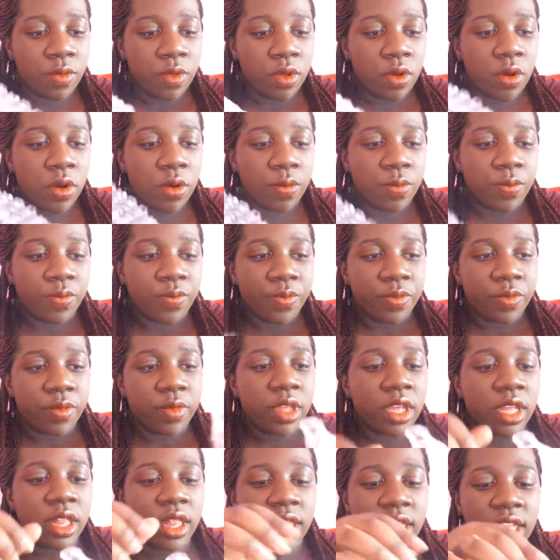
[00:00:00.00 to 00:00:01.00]
oh,
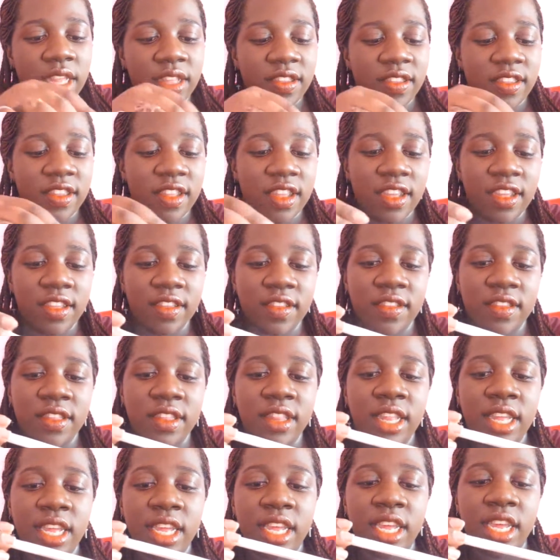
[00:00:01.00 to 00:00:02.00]
this is
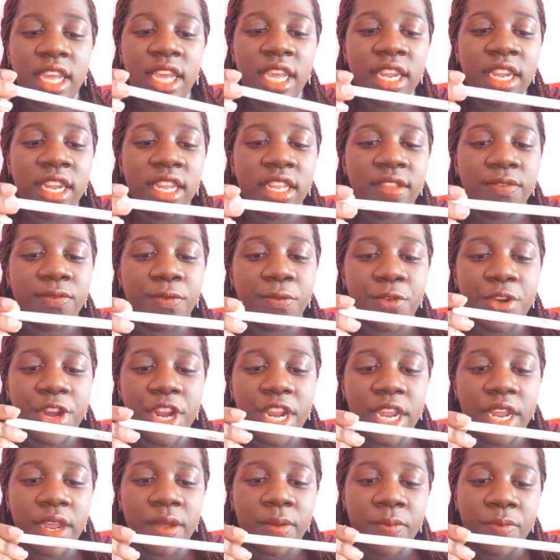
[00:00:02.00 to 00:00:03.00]
the
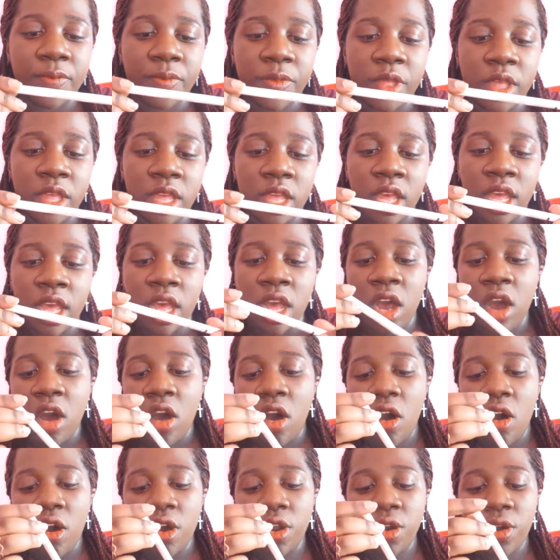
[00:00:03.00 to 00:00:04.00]
Innisfree
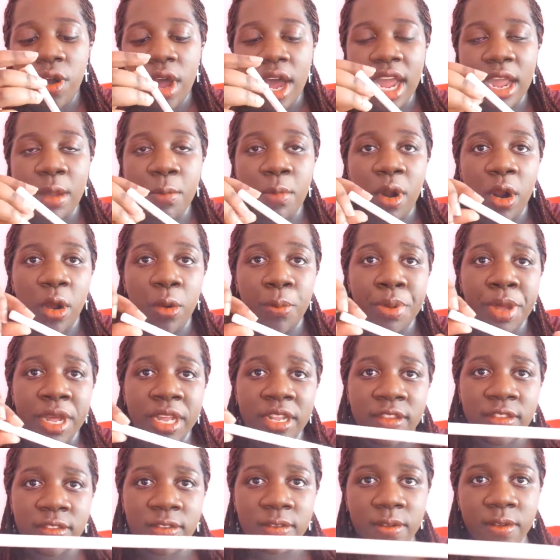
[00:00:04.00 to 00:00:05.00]
Auto Eyebrow
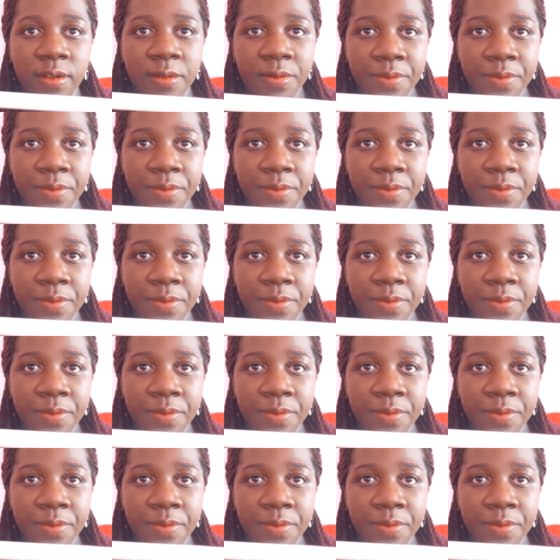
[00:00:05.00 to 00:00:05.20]
Pencil.